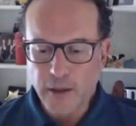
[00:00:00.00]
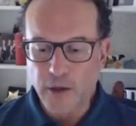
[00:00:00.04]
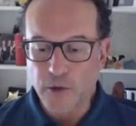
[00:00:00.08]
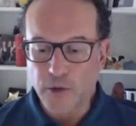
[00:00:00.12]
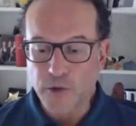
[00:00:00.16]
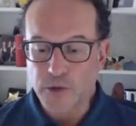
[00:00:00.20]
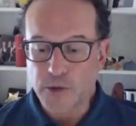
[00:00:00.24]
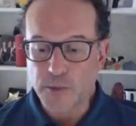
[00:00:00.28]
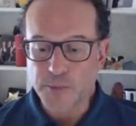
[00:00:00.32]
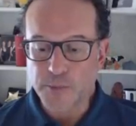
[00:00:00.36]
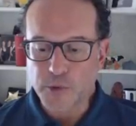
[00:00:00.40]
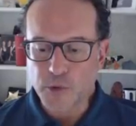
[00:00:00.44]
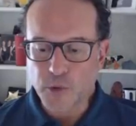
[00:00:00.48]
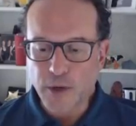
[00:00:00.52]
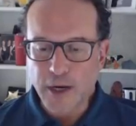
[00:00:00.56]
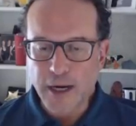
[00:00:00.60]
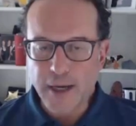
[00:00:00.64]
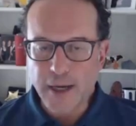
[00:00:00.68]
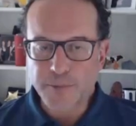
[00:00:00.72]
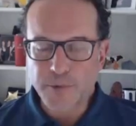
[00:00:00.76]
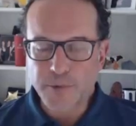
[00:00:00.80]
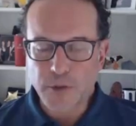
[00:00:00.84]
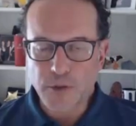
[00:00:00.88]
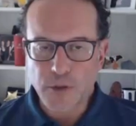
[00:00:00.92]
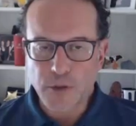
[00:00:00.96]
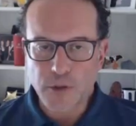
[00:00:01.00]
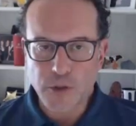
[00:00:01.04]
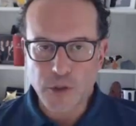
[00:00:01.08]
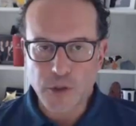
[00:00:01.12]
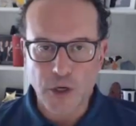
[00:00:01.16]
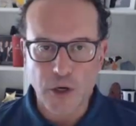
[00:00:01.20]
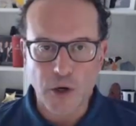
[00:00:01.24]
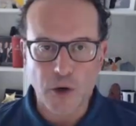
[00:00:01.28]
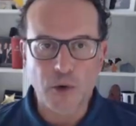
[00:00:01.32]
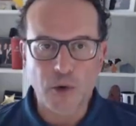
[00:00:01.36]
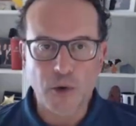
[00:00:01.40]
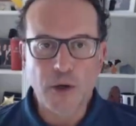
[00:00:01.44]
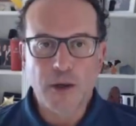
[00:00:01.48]
subscribe to the
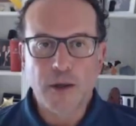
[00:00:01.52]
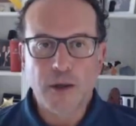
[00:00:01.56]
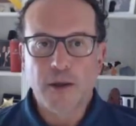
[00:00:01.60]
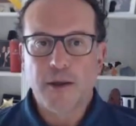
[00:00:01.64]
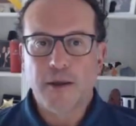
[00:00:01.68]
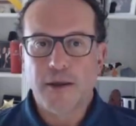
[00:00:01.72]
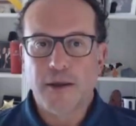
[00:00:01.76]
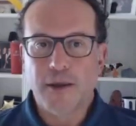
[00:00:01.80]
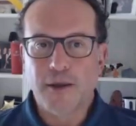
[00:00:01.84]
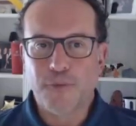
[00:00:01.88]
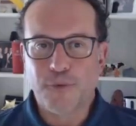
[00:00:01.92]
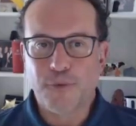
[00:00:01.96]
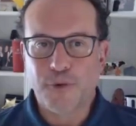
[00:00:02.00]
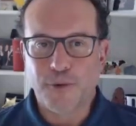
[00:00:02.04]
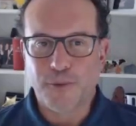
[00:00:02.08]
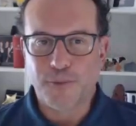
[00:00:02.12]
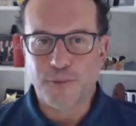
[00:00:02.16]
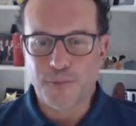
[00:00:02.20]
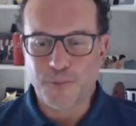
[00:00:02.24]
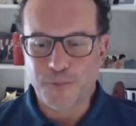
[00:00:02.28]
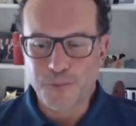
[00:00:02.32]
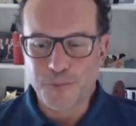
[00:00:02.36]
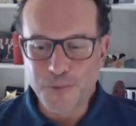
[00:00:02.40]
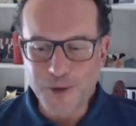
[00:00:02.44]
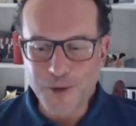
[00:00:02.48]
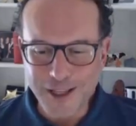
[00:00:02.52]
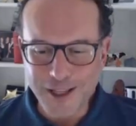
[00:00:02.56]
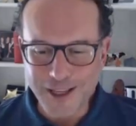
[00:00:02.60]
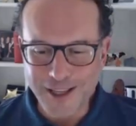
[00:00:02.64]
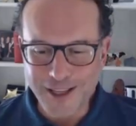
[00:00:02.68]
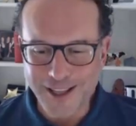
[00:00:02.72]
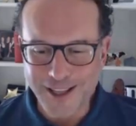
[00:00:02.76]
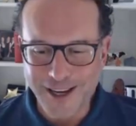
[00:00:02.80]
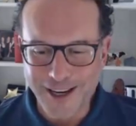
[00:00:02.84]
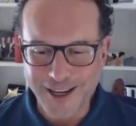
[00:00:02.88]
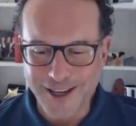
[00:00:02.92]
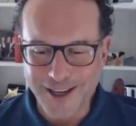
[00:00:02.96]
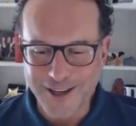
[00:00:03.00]
show. If you really
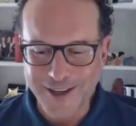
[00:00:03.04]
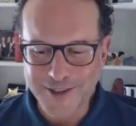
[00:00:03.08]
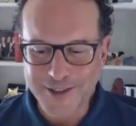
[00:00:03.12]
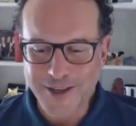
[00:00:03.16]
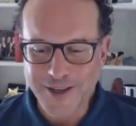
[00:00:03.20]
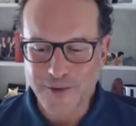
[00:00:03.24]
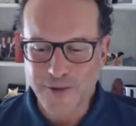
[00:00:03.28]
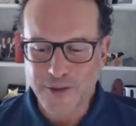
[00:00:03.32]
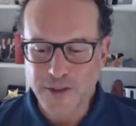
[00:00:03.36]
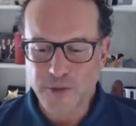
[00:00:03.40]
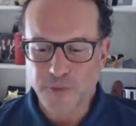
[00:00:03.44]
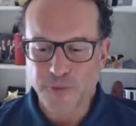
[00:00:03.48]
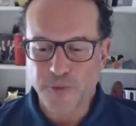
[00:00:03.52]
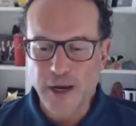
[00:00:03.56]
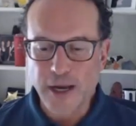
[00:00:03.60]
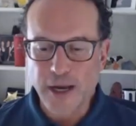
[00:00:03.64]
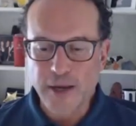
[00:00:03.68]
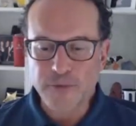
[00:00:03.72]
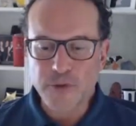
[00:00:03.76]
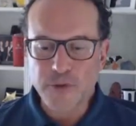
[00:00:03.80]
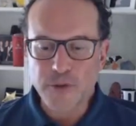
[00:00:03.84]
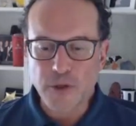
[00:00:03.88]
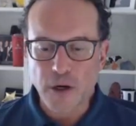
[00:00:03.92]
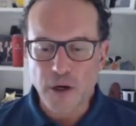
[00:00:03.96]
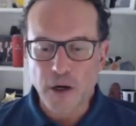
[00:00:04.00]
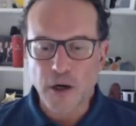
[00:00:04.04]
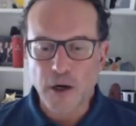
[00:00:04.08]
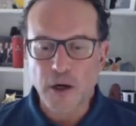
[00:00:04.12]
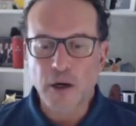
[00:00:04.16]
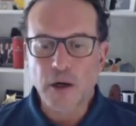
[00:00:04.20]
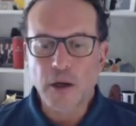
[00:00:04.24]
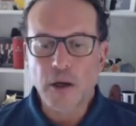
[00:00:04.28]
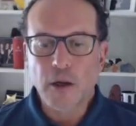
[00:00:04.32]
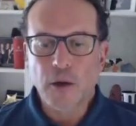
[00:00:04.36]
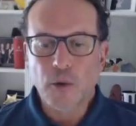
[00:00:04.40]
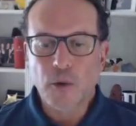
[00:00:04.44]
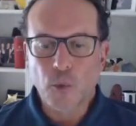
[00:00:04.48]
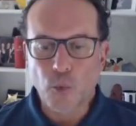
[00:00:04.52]
like us, give us a 5-star
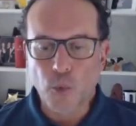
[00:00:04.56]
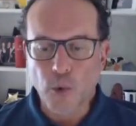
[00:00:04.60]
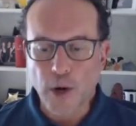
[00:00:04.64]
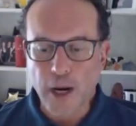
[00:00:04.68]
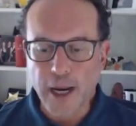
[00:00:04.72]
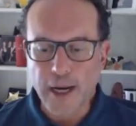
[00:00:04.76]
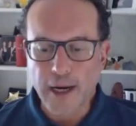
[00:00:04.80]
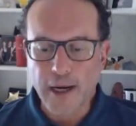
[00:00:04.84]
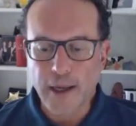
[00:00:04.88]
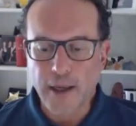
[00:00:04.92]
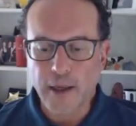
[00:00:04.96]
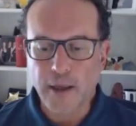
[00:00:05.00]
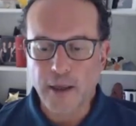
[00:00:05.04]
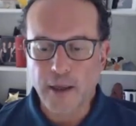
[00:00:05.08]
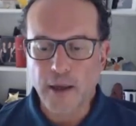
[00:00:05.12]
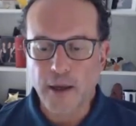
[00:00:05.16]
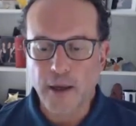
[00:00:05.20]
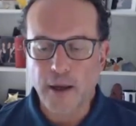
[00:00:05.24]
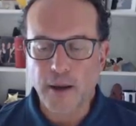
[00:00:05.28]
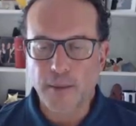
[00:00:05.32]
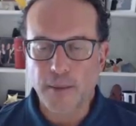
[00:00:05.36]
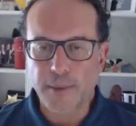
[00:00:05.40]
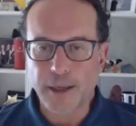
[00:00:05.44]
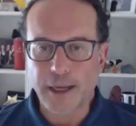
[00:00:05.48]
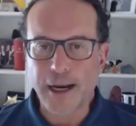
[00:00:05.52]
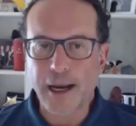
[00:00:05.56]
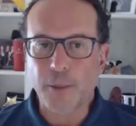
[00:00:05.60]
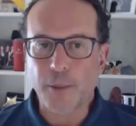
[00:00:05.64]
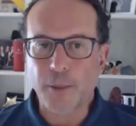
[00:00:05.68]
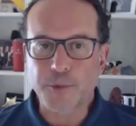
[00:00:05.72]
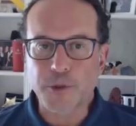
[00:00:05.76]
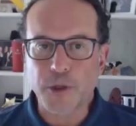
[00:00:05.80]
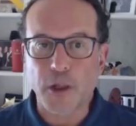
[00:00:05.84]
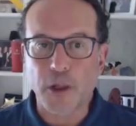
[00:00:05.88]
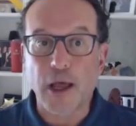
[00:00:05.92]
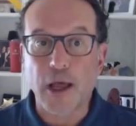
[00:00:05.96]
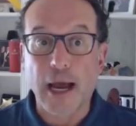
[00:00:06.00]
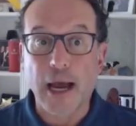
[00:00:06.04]
rating. It helps
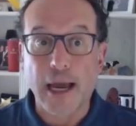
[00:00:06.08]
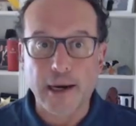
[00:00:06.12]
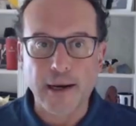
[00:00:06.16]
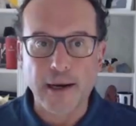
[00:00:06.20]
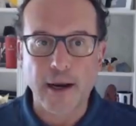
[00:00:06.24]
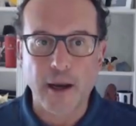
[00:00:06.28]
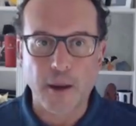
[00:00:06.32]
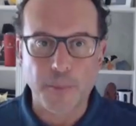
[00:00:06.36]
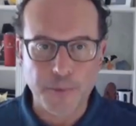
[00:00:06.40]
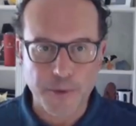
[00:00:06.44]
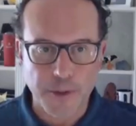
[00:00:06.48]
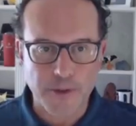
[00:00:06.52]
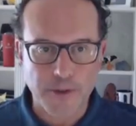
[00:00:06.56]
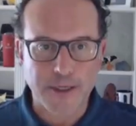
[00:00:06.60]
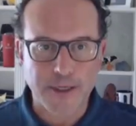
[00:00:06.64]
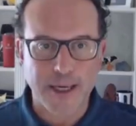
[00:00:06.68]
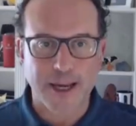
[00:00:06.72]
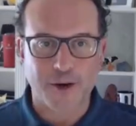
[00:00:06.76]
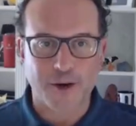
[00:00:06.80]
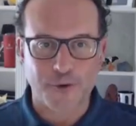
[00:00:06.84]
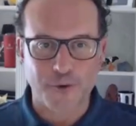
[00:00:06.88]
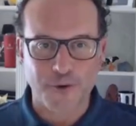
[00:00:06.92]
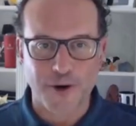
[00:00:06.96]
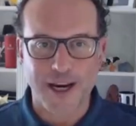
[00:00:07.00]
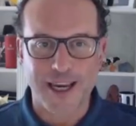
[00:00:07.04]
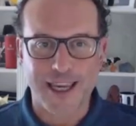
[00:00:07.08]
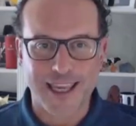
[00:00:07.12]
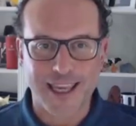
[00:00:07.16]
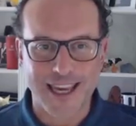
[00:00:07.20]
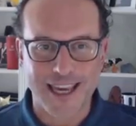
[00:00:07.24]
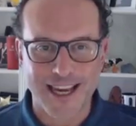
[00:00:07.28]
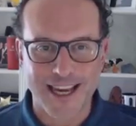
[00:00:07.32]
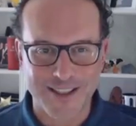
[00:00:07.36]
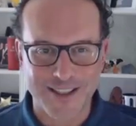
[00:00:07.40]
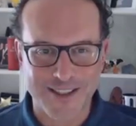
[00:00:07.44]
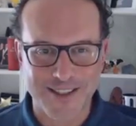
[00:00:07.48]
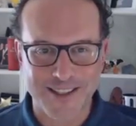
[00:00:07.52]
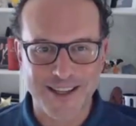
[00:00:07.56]
a lot. It helps us get great
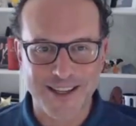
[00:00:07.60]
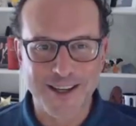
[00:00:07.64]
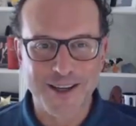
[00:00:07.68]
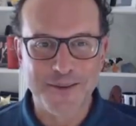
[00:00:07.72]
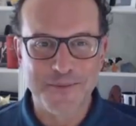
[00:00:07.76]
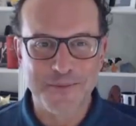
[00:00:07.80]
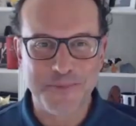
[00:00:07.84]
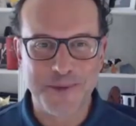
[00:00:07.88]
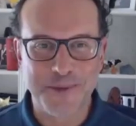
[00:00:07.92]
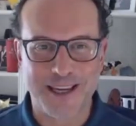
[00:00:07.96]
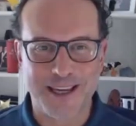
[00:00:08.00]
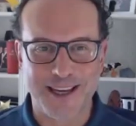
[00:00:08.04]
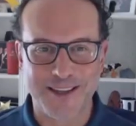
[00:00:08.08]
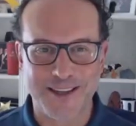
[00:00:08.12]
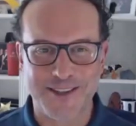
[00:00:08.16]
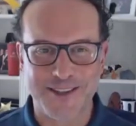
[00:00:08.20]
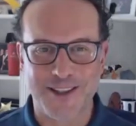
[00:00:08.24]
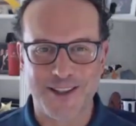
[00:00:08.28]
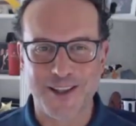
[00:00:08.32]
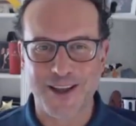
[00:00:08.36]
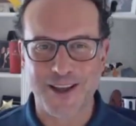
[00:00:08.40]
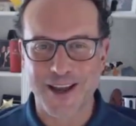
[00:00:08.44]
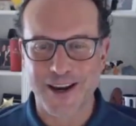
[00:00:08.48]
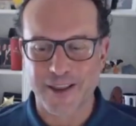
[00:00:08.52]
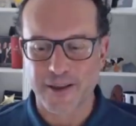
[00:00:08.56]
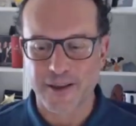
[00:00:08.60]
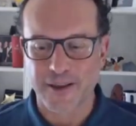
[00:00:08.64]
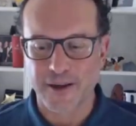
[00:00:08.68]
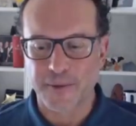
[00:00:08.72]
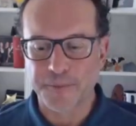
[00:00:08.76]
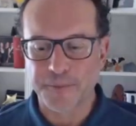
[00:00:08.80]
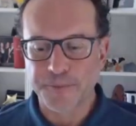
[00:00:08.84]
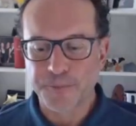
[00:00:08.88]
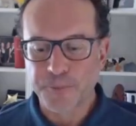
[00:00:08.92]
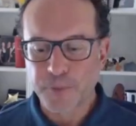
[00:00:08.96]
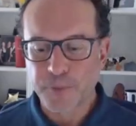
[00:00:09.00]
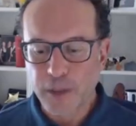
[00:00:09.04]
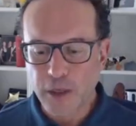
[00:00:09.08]
guests because a lot of the
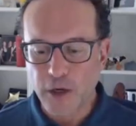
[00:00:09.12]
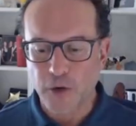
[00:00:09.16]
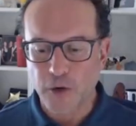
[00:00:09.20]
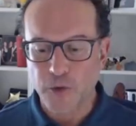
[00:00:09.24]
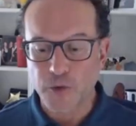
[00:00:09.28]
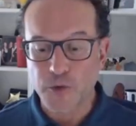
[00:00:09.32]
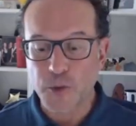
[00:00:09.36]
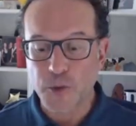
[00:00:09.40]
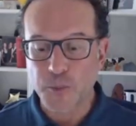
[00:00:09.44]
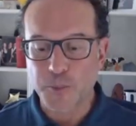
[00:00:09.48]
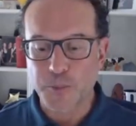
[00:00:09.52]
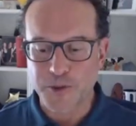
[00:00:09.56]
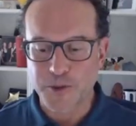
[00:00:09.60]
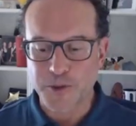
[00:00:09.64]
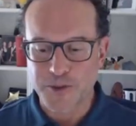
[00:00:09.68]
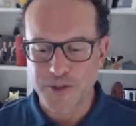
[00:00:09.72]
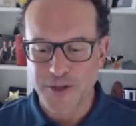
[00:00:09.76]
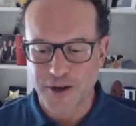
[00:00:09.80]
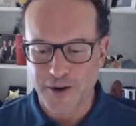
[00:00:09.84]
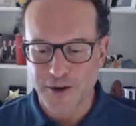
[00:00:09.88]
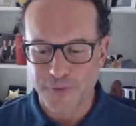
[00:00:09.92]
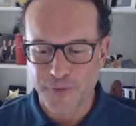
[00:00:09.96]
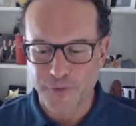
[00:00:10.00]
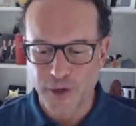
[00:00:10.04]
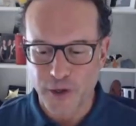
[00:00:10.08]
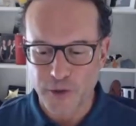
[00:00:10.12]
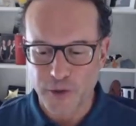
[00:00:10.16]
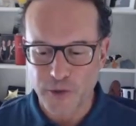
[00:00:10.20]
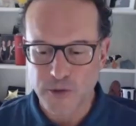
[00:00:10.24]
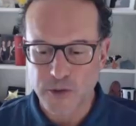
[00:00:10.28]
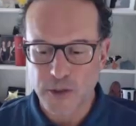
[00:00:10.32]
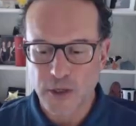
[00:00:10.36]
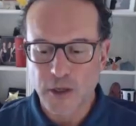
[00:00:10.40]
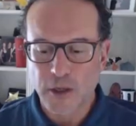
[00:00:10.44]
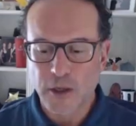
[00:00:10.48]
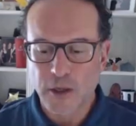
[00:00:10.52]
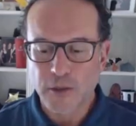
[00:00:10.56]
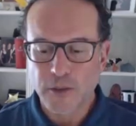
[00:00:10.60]
superstar folks,
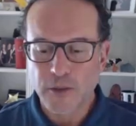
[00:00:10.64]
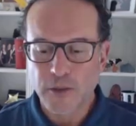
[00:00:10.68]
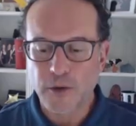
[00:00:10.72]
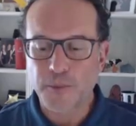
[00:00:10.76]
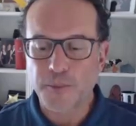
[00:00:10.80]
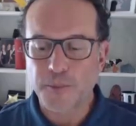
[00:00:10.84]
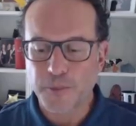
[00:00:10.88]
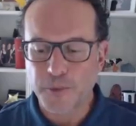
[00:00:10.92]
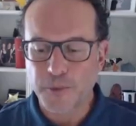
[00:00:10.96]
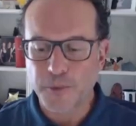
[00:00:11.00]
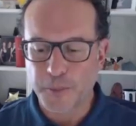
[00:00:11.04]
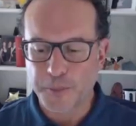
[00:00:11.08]
their